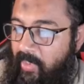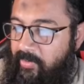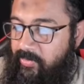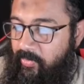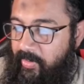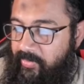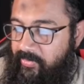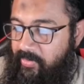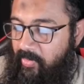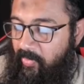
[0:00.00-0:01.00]
so it's
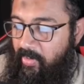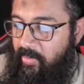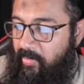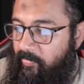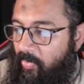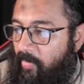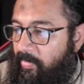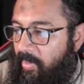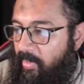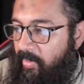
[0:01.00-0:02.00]
generated
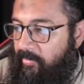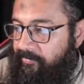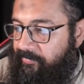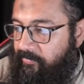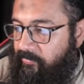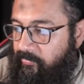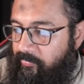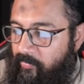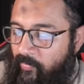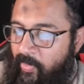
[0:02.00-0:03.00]
properly.
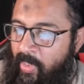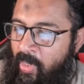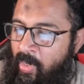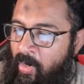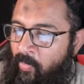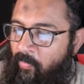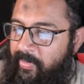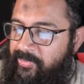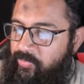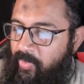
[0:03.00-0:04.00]

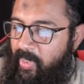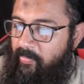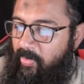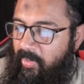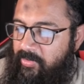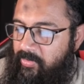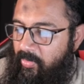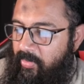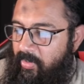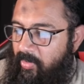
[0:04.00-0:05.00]
Words to AI models,
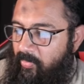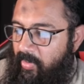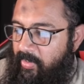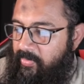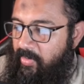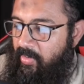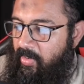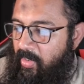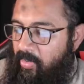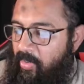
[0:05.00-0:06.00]
token
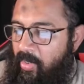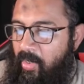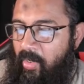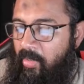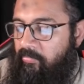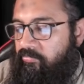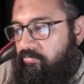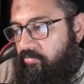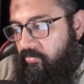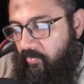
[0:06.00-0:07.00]
calculator,
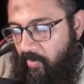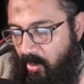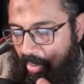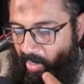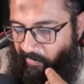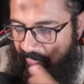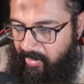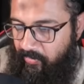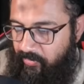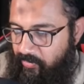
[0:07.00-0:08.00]

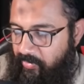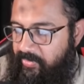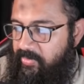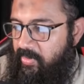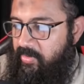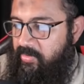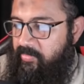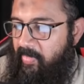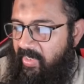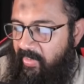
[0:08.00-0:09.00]
FAQs, questions,
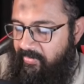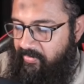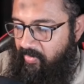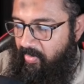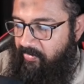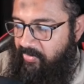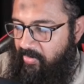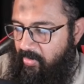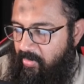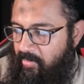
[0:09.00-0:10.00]
meta
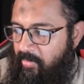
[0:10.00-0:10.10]
description.